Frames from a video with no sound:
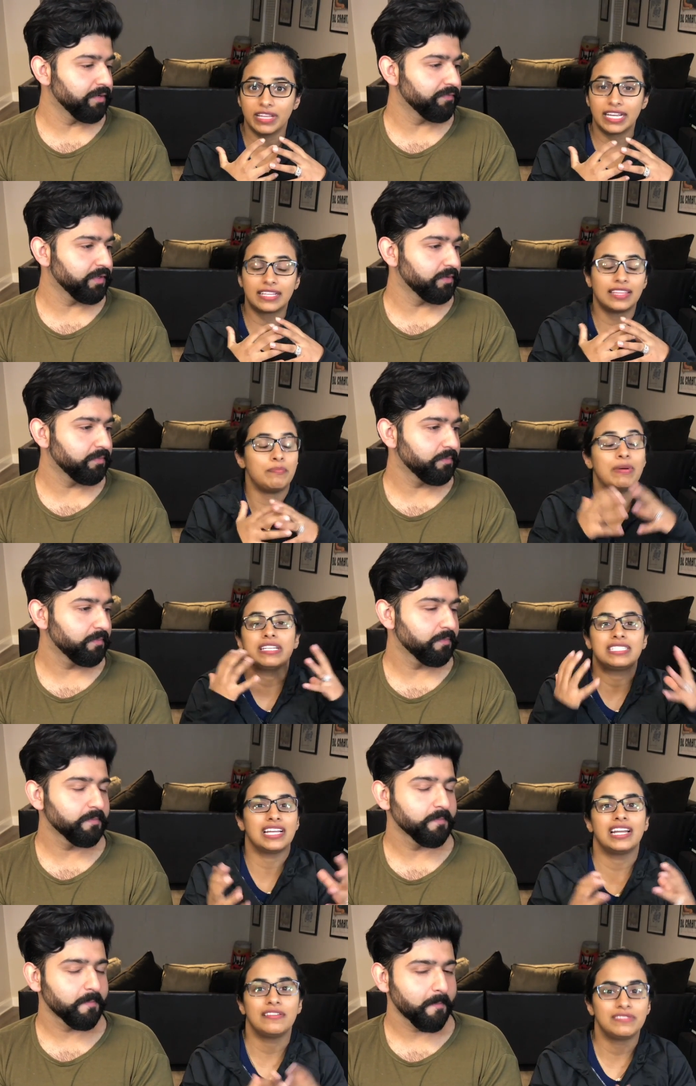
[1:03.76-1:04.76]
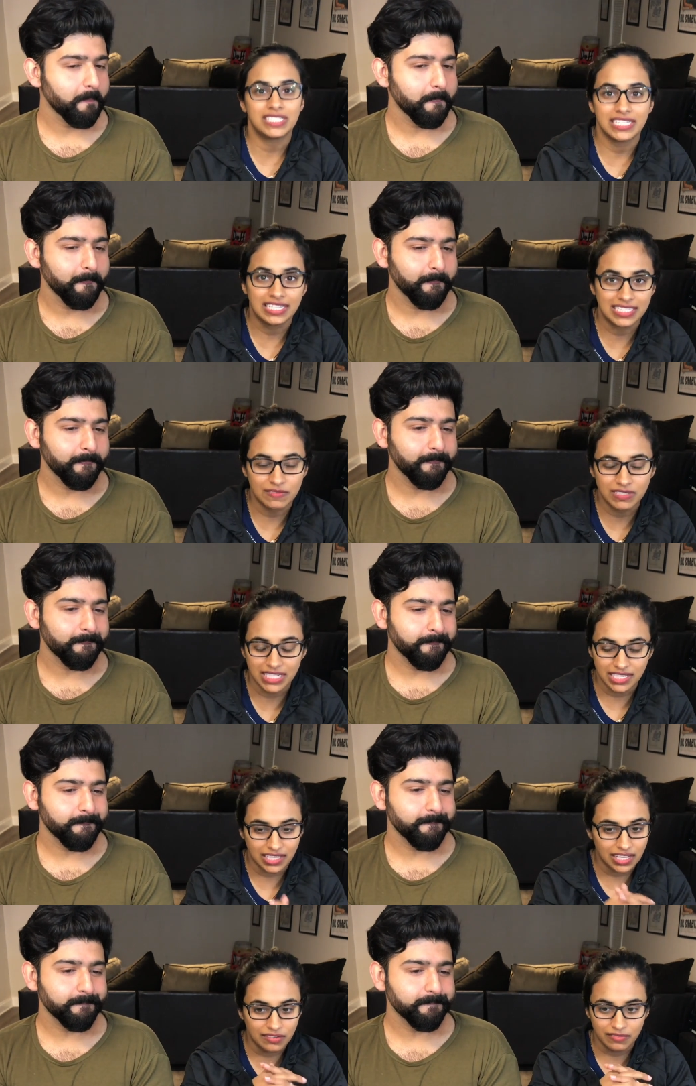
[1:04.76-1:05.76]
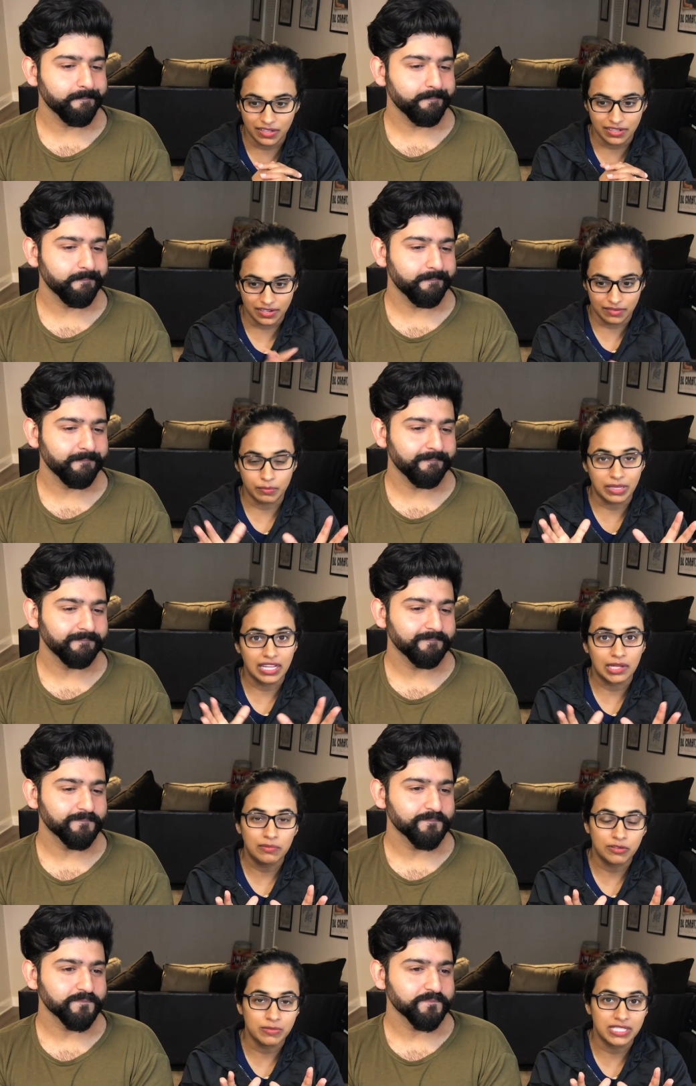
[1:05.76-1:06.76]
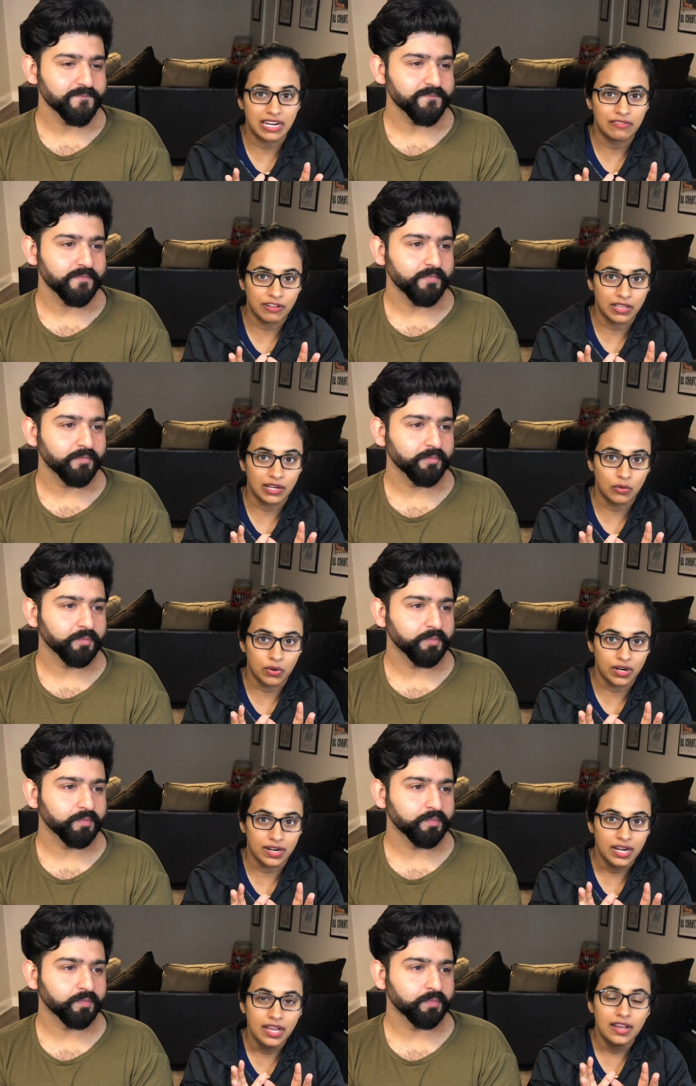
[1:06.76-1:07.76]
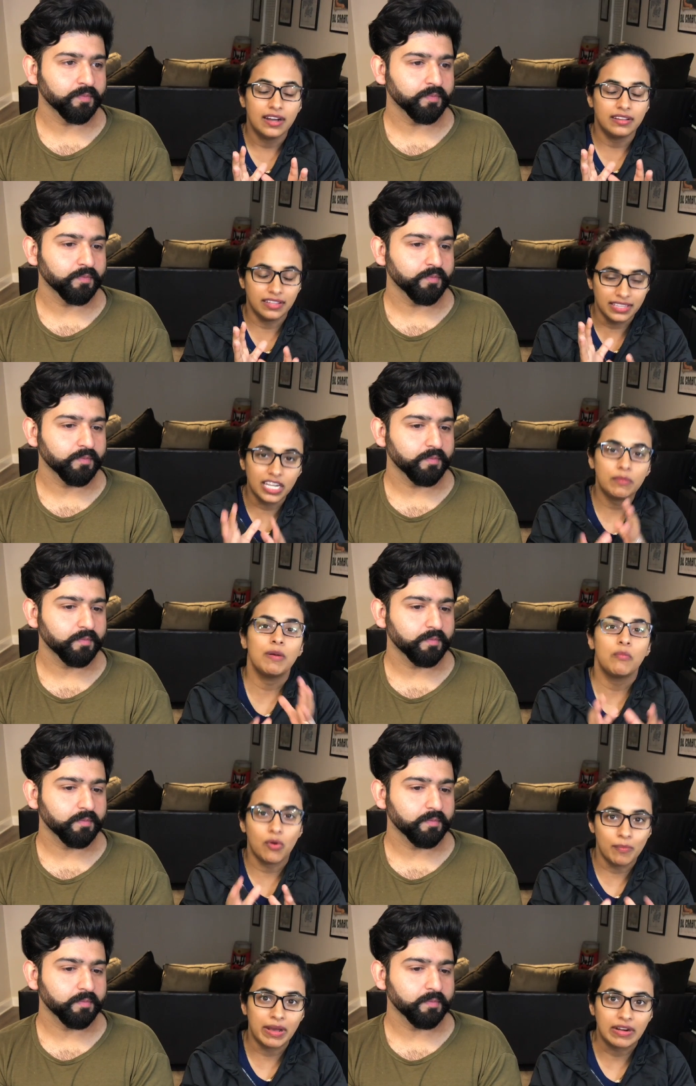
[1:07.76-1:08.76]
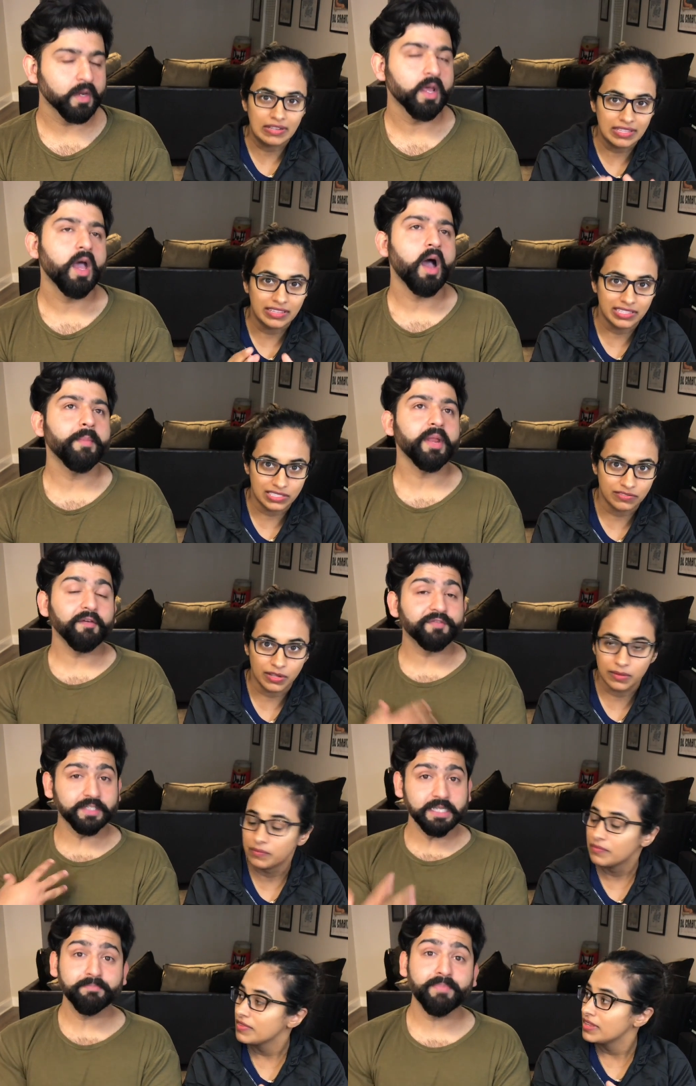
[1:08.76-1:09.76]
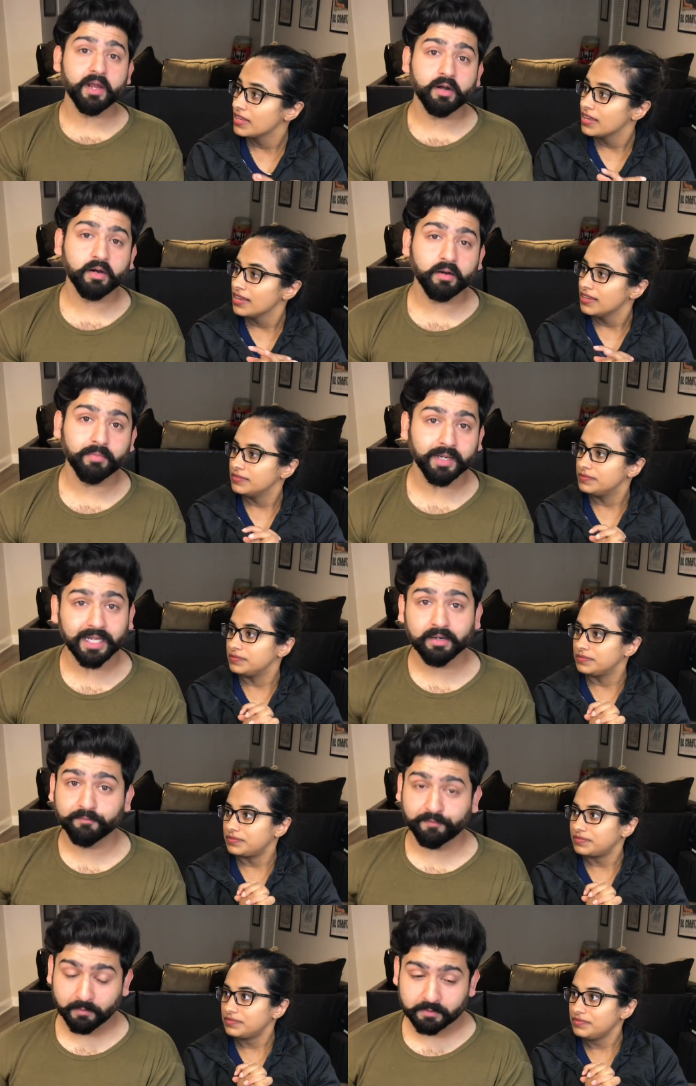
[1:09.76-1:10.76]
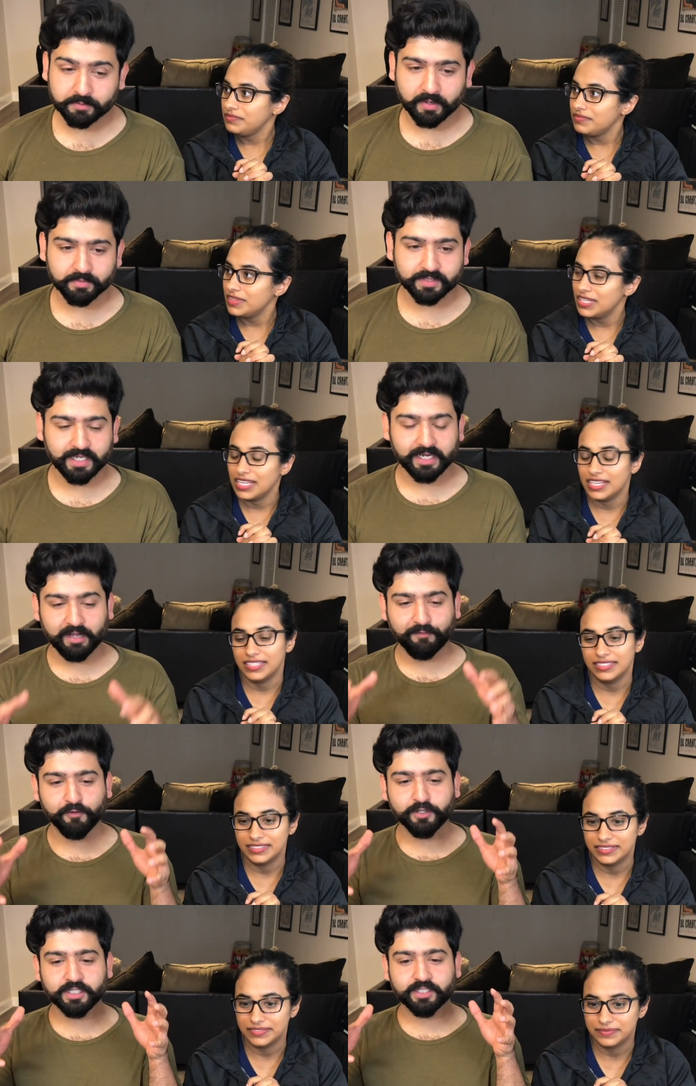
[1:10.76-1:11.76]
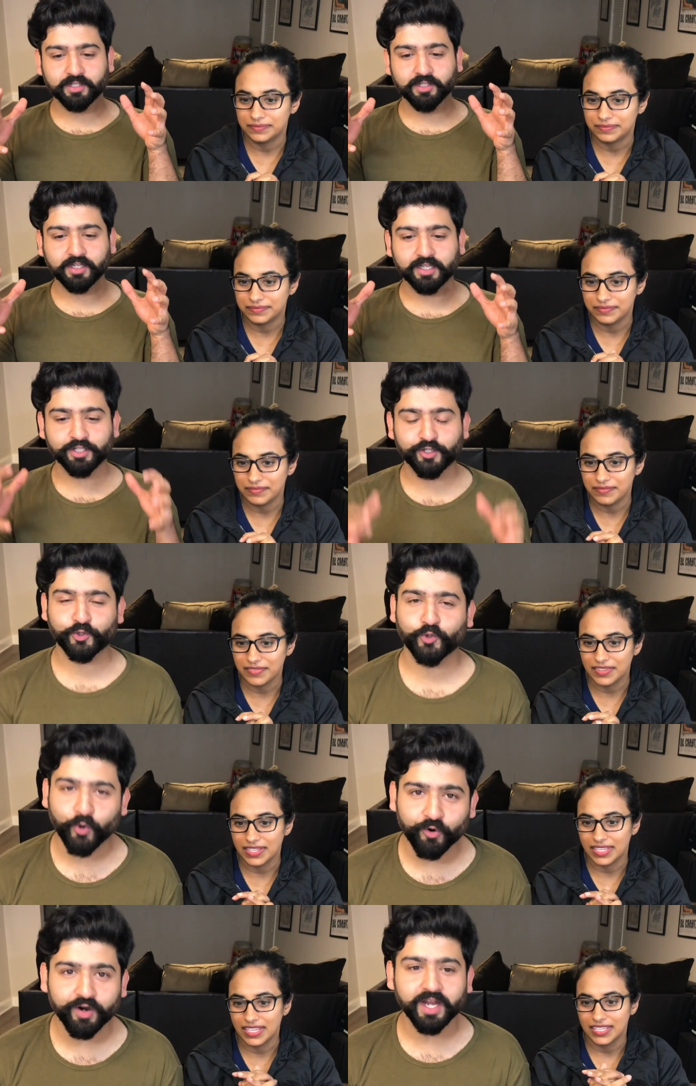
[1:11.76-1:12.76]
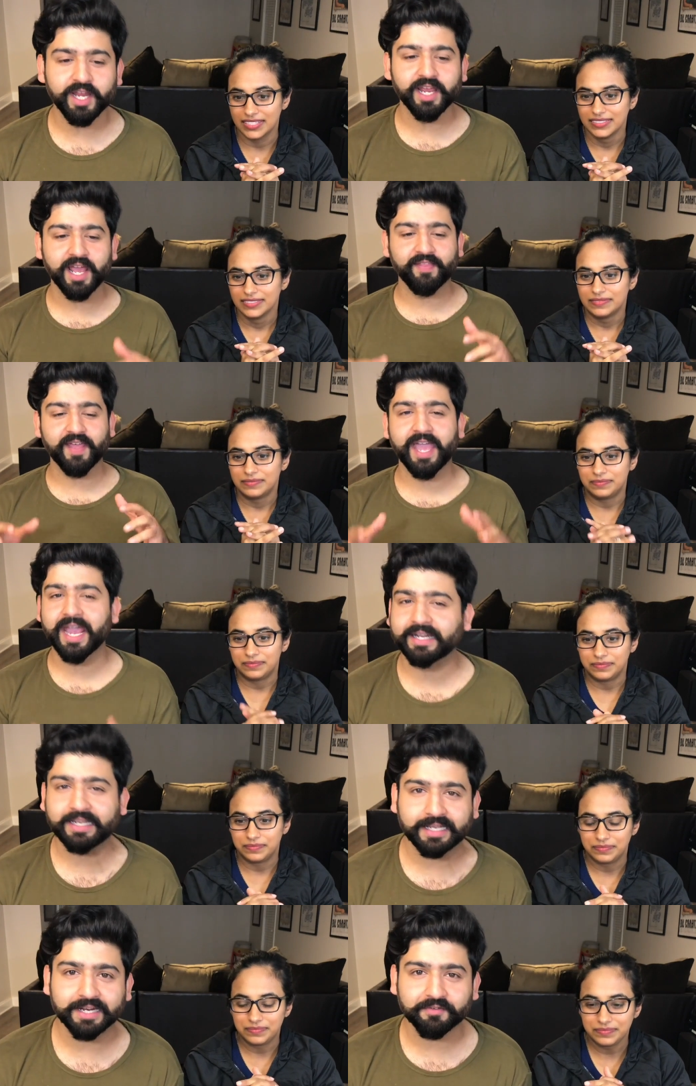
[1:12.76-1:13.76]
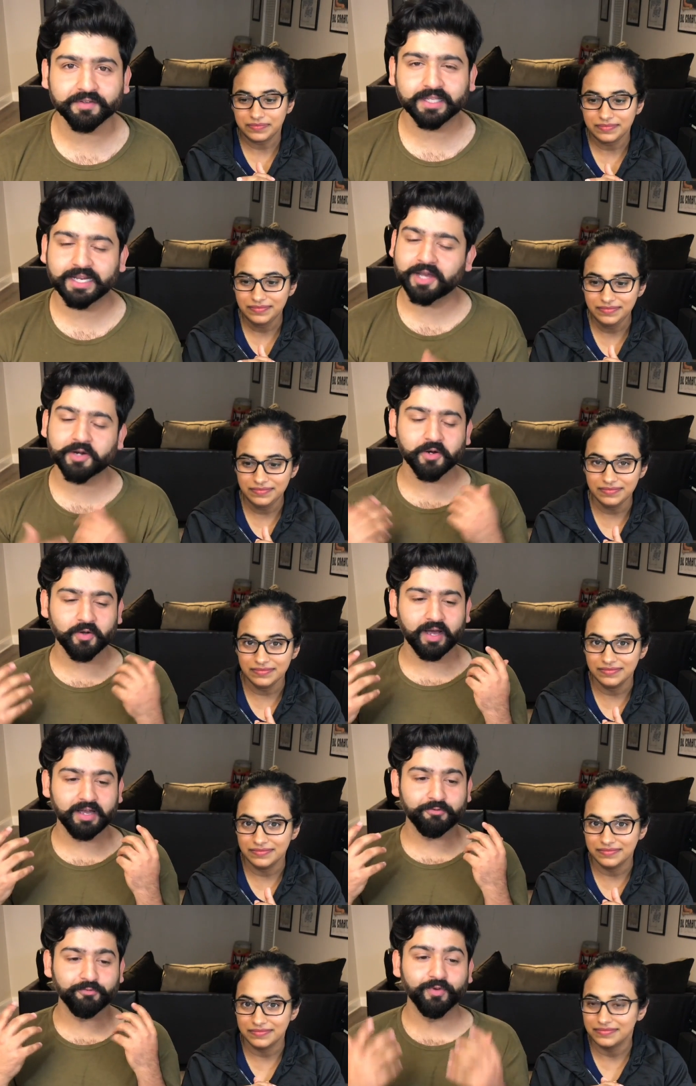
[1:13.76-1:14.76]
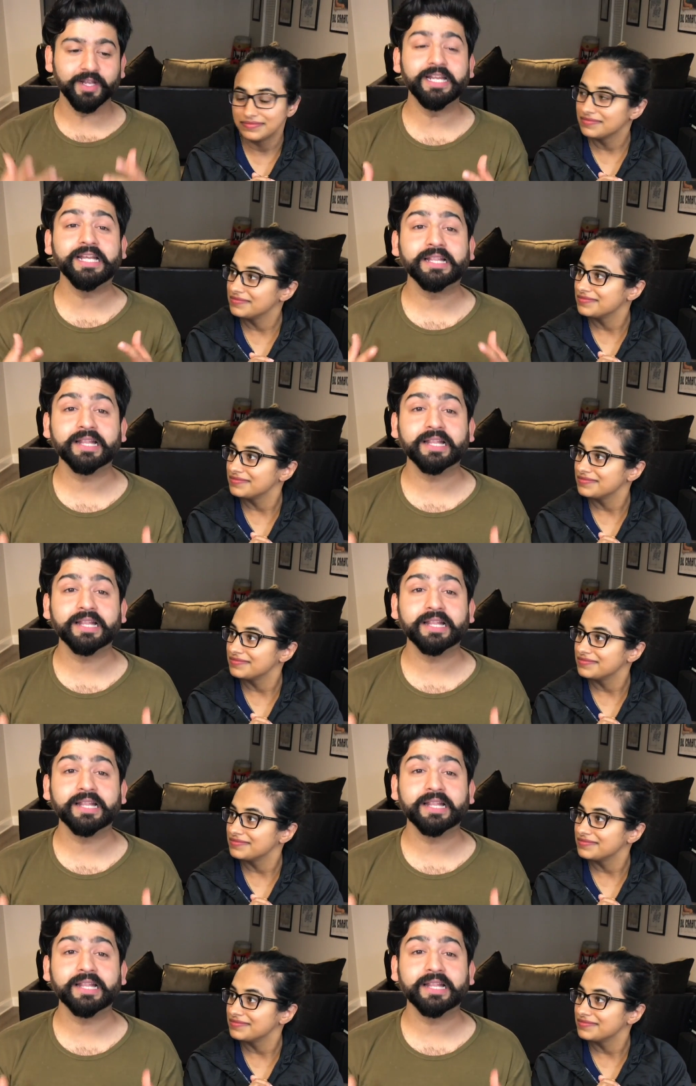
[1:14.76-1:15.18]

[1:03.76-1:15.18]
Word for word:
Speaker 1: like film. the best that I've seen because I've seen a lot of other Malayalam films that I felt like were a, a, little bit more better than this. I mean, film. I've
Speaker 2: seen better Malayalam films, but I'm saying like if you just look at the story and the acting and everything, I don't know. I really